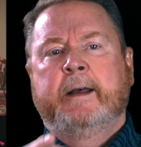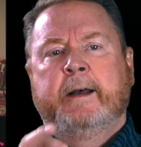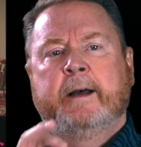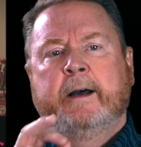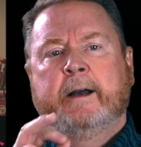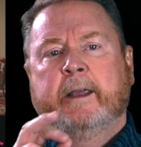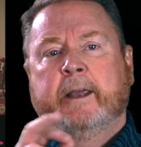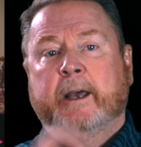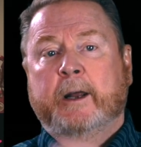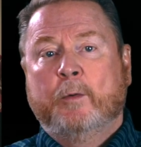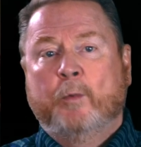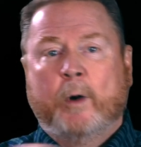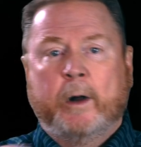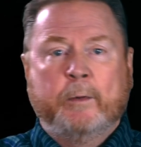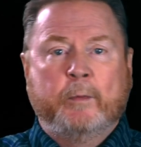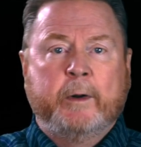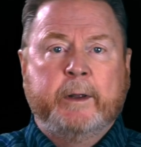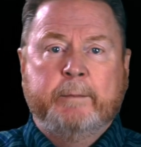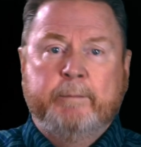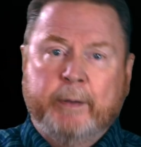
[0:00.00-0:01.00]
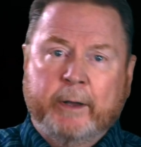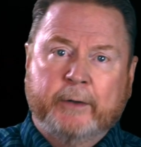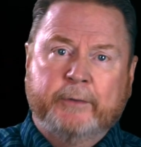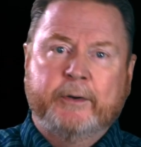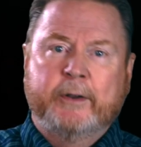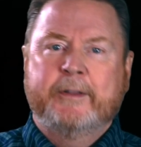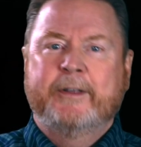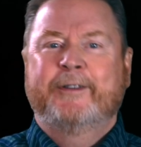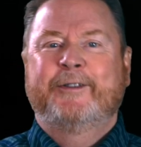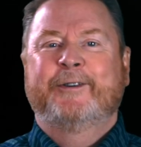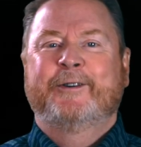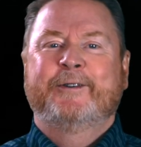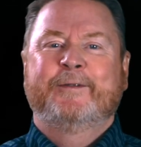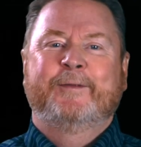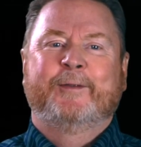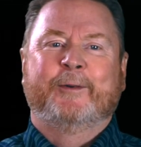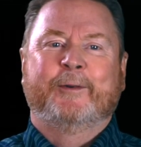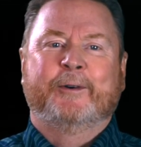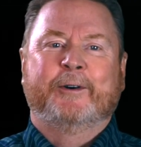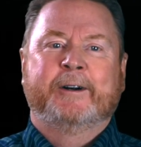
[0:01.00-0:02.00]
again, one we built on the 3rd
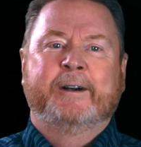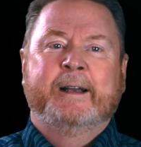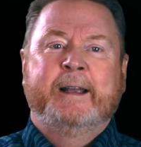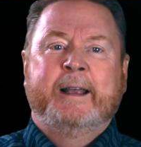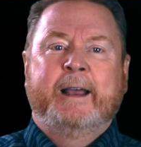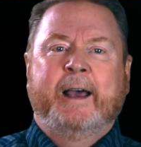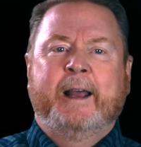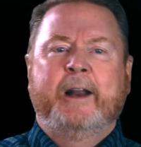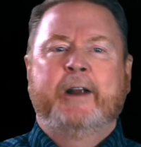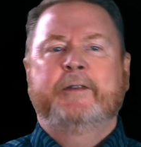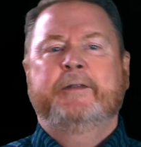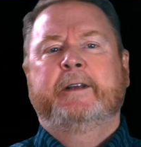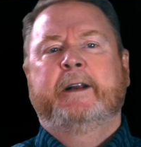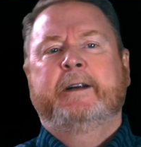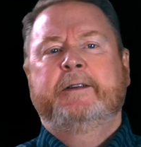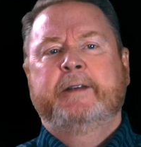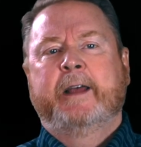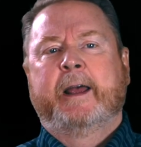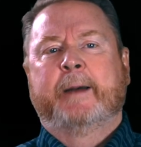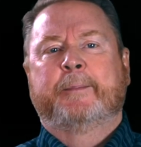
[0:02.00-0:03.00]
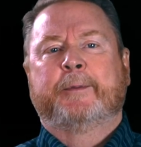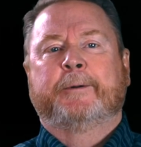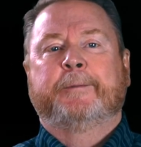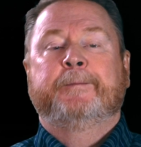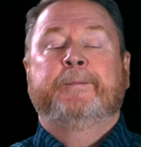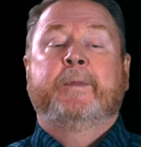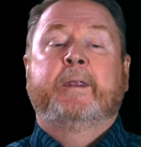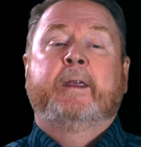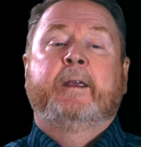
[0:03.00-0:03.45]
floor, and here's an example.